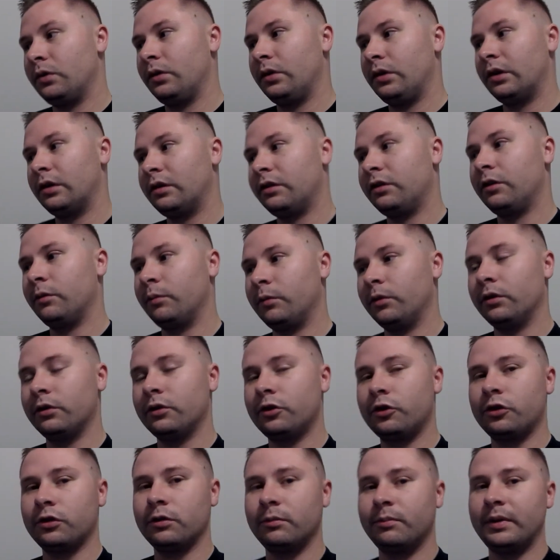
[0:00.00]
Customers
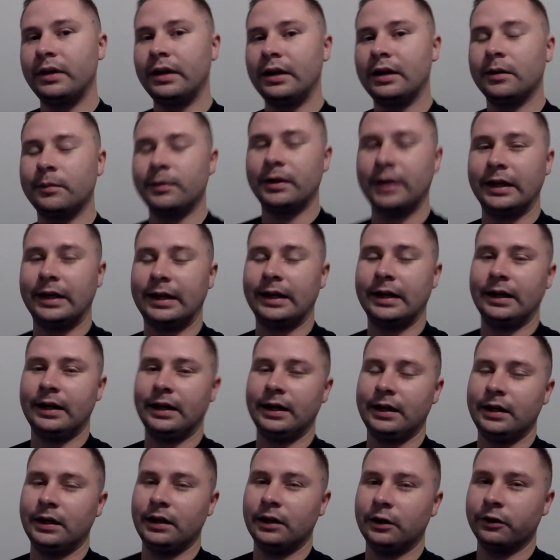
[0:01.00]
should be coming to get it
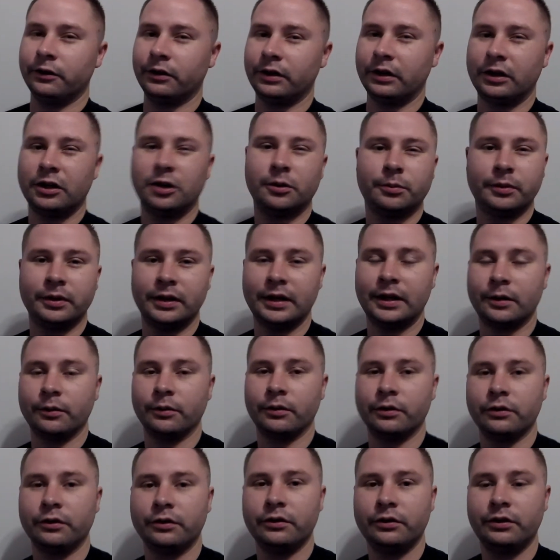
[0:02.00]
here in a couple
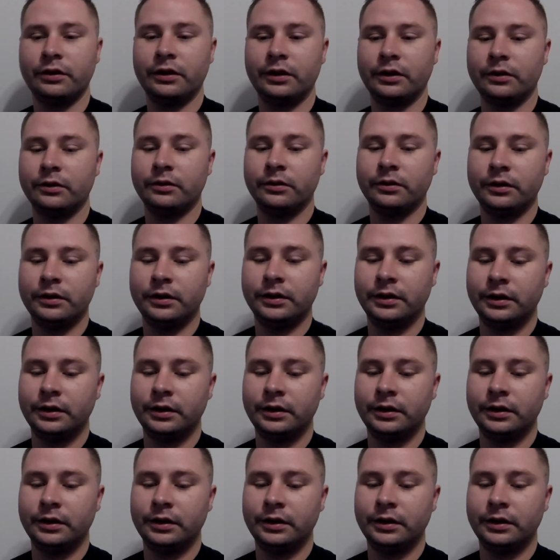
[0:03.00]
hours or so.